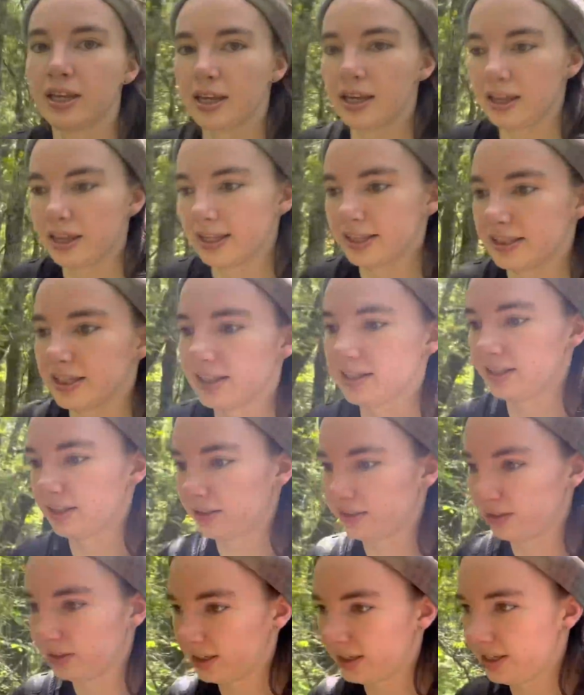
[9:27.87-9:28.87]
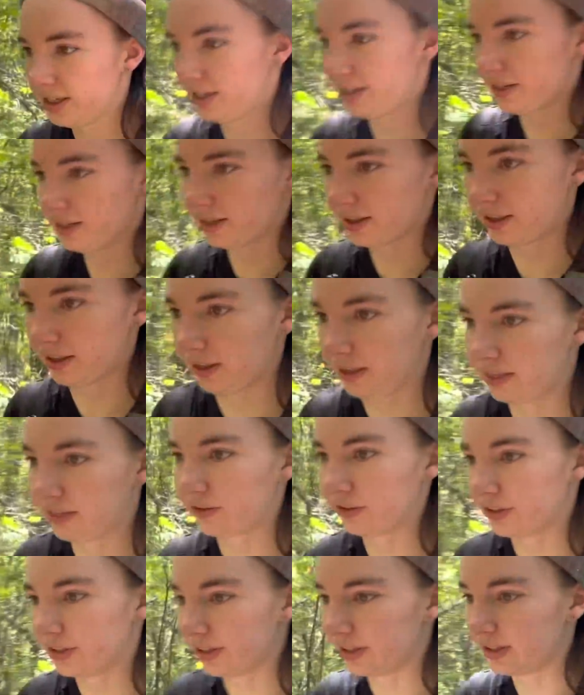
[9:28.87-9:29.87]
This is literally the
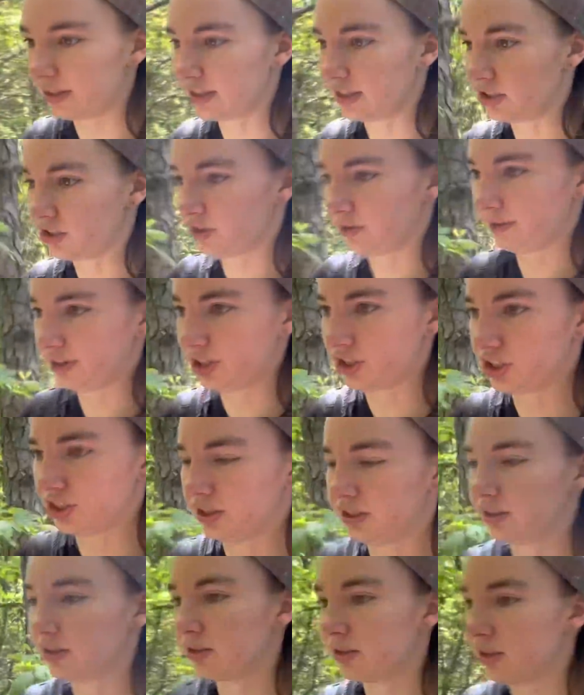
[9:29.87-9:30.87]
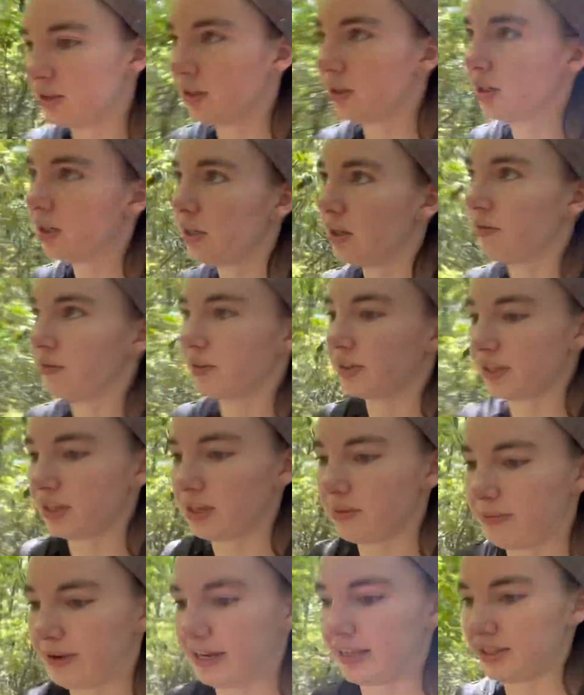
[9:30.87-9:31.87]
third situation within the
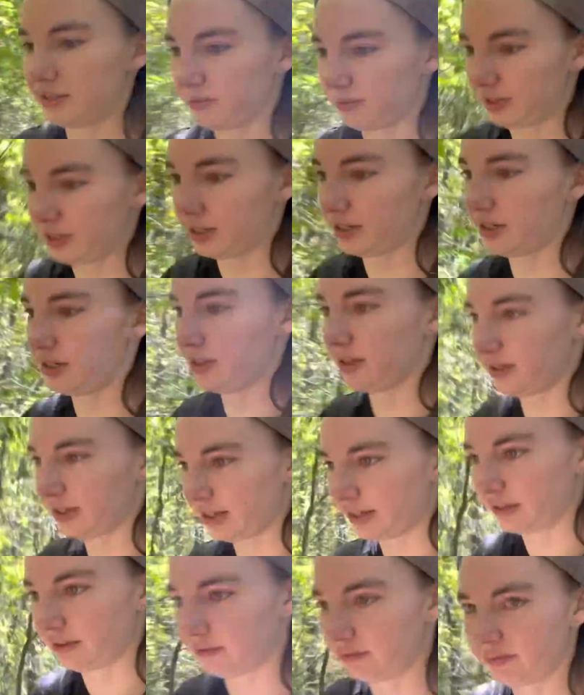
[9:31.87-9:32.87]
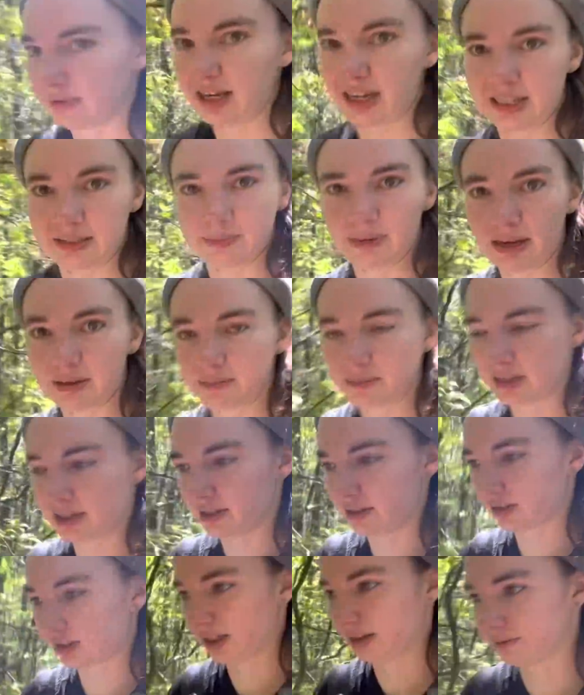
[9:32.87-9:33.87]
past week that has made me
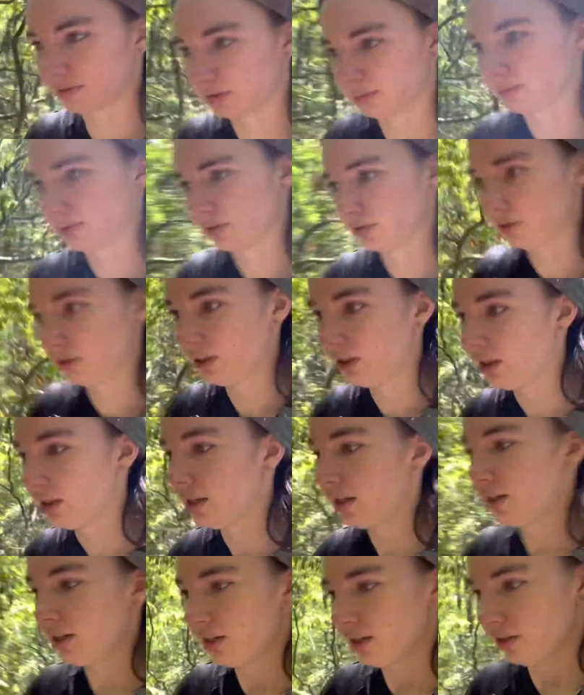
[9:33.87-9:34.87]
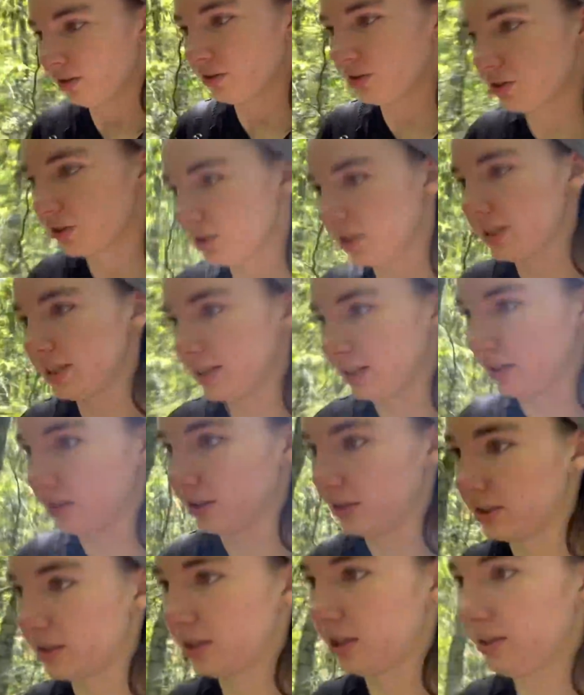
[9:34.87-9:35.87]
uncomfortable, which really
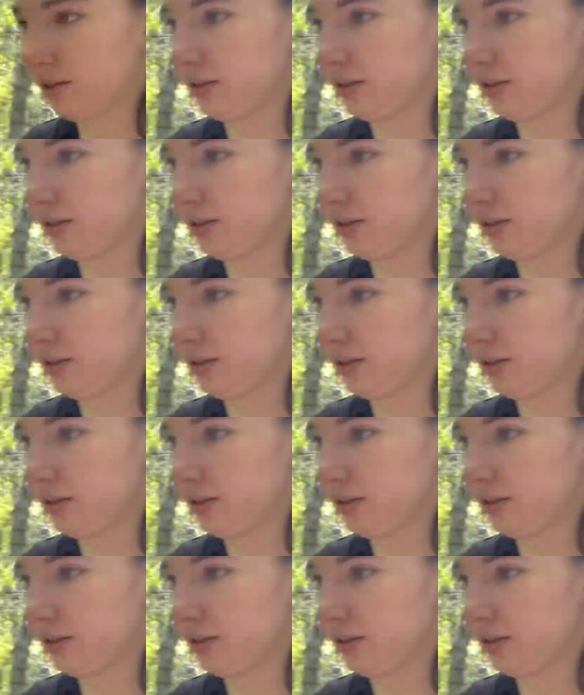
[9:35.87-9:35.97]
sucks.